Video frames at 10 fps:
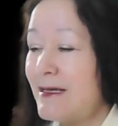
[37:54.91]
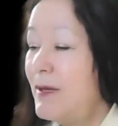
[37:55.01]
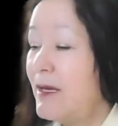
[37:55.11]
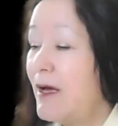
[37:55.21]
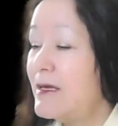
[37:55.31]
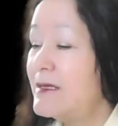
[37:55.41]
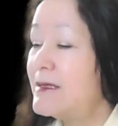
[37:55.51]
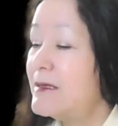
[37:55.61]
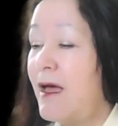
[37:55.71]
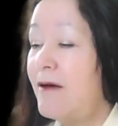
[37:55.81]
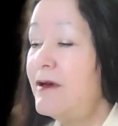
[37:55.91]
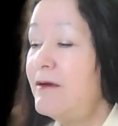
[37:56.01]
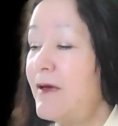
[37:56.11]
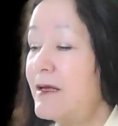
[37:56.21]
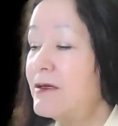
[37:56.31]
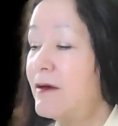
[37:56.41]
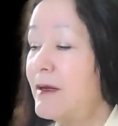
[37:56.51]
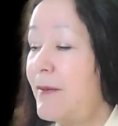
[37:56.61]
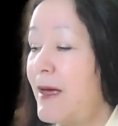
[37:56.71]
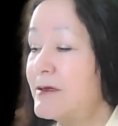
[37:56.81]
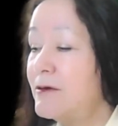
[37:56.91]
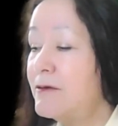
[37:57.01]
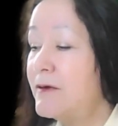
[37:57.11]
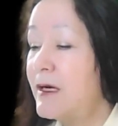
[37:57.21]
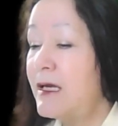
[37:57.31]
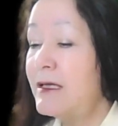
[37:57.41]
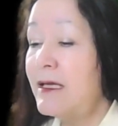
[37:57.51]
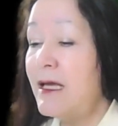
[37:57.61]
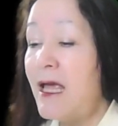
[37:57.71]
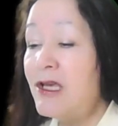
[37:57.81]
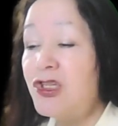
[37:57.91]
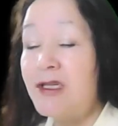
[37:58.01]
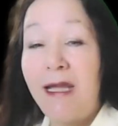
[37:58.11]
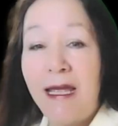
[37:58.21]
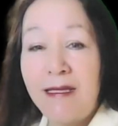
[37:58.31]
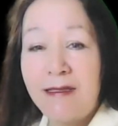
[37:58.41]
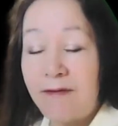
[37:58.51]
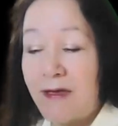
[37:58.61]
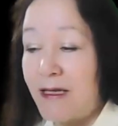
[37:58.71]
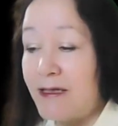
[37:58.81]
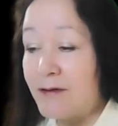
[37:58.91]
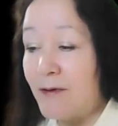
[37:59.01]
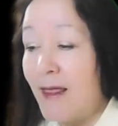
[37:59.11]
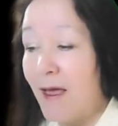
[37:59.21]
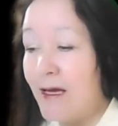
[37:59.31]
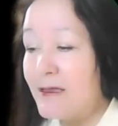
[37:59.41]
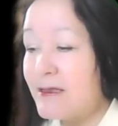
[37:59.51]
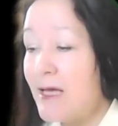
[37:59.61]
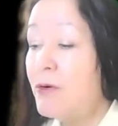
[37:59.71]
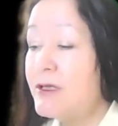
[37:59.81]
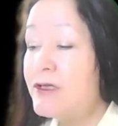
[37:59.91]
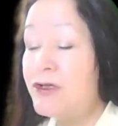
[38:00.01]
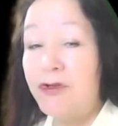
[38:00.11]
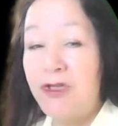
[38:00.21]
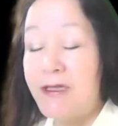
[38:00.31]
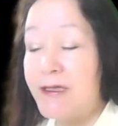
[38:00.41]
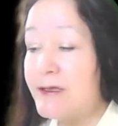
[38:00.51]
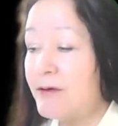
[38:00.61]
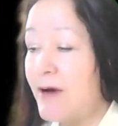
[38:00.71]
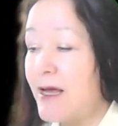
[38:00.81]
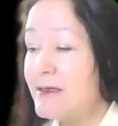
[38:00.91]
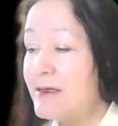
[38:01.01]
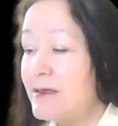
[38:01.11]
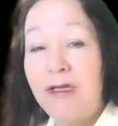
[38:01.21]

because every event of the Passover in the ancient days of the Israelites points to Jesus Christ,